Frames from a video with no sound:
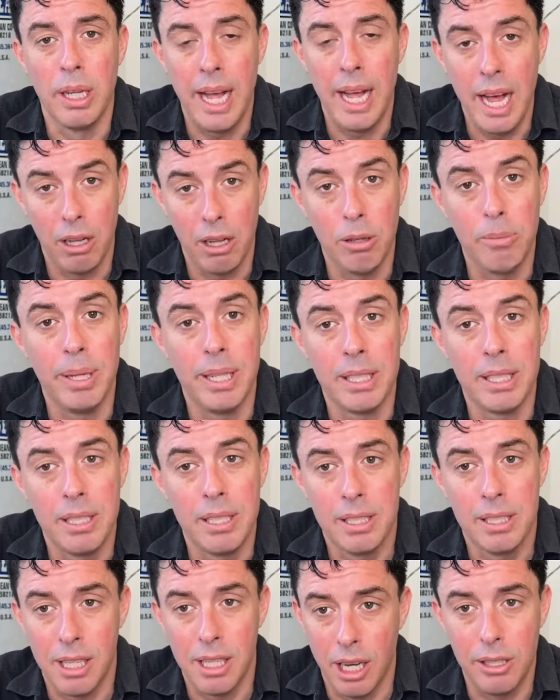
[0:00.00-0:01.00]
element
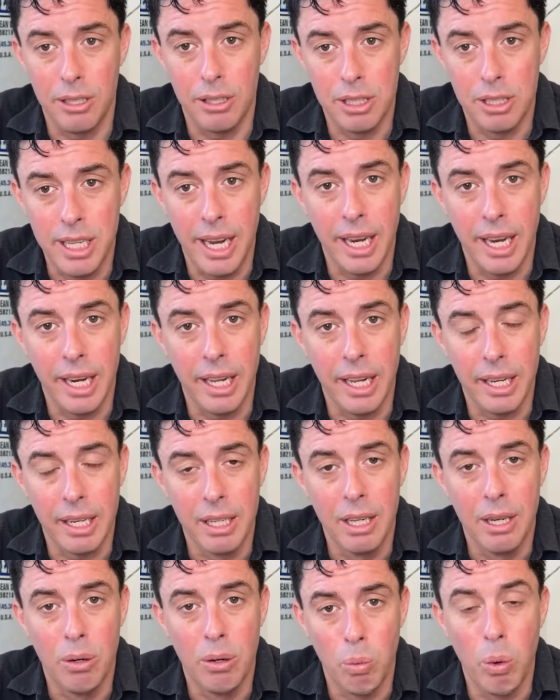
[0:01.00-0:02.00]
to understanding
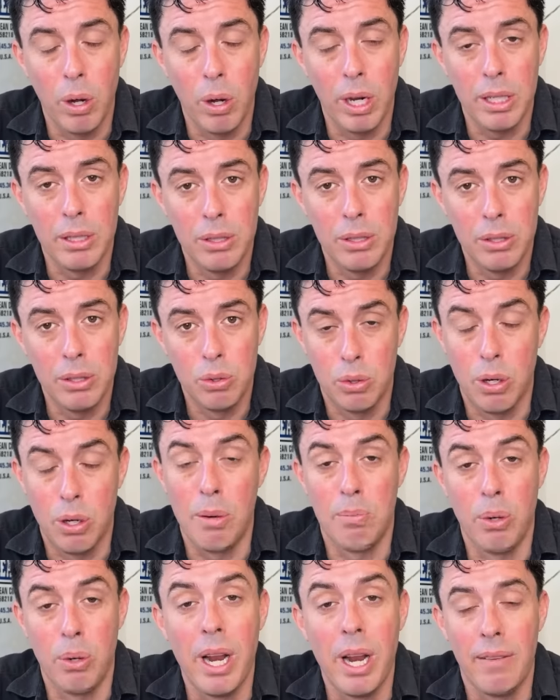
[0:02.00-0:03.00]
what
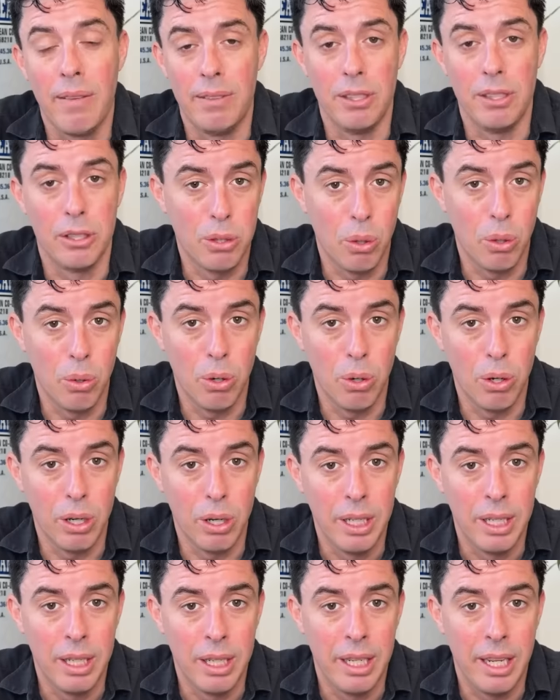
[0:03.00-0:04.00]
Trump would have in store
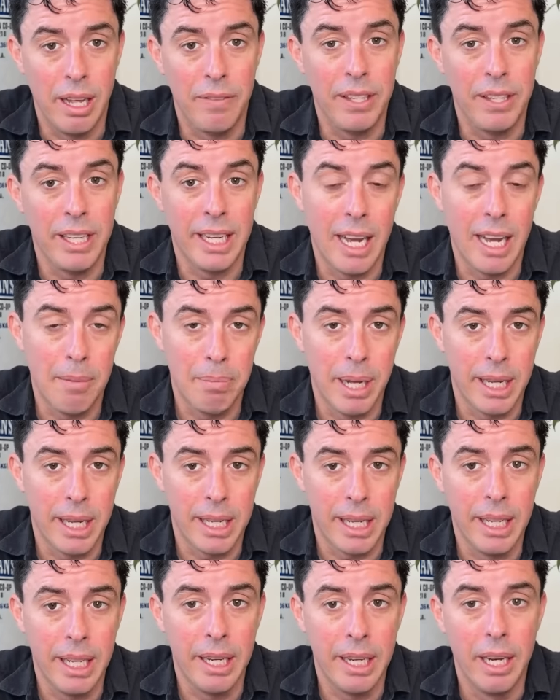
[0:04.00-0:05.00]
if he got back
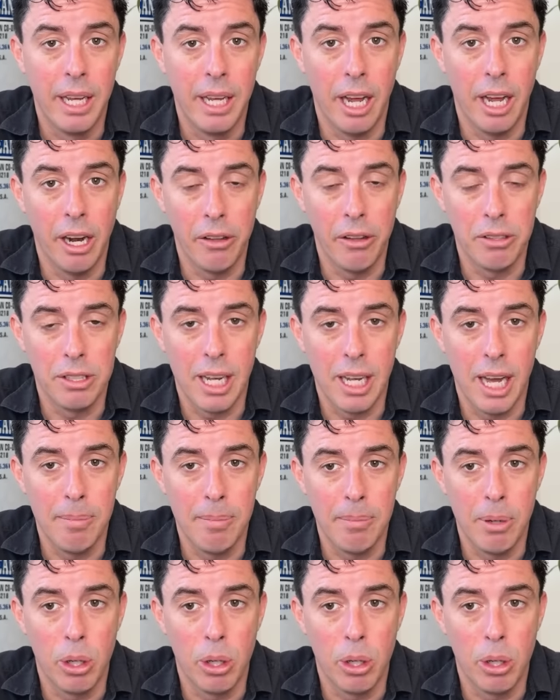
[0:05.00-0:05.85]
in another time.